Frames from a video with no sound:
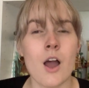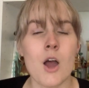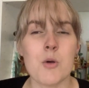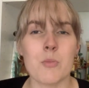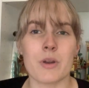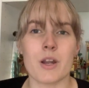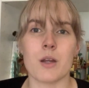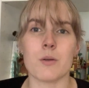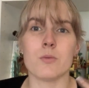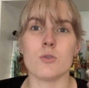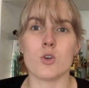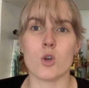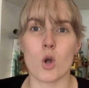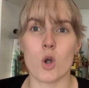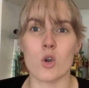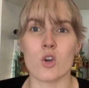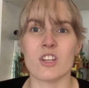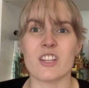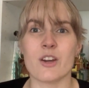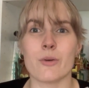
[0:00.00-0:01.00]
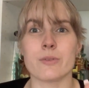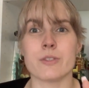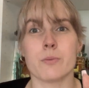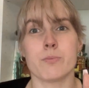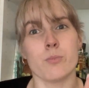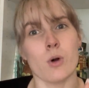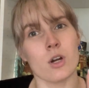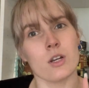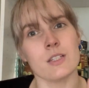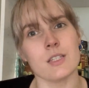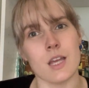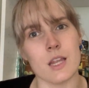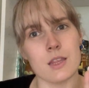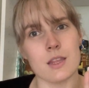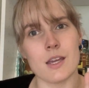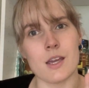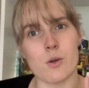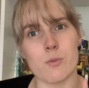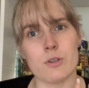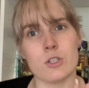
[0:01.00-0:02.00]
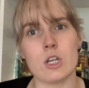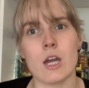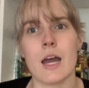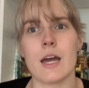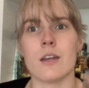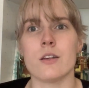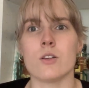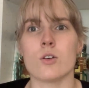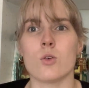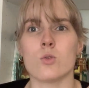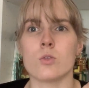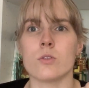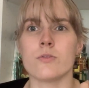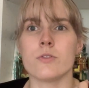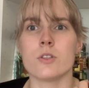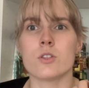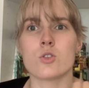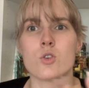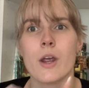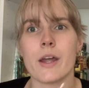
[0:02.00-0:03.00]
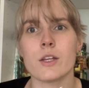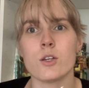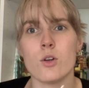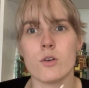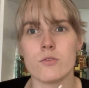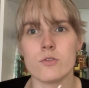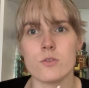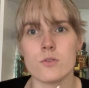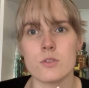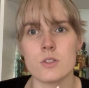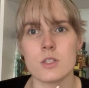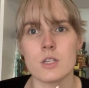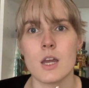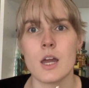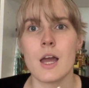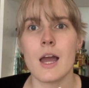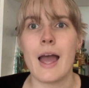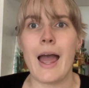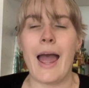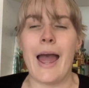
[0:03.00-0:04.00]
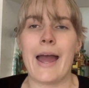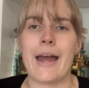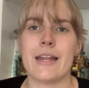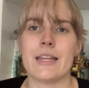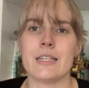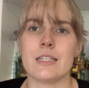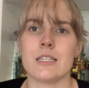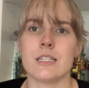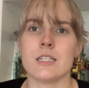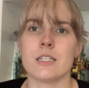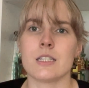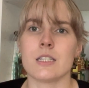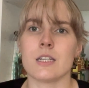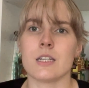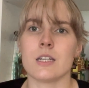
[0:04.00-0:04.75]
But I know there was a box set there which had all of the strike novels, and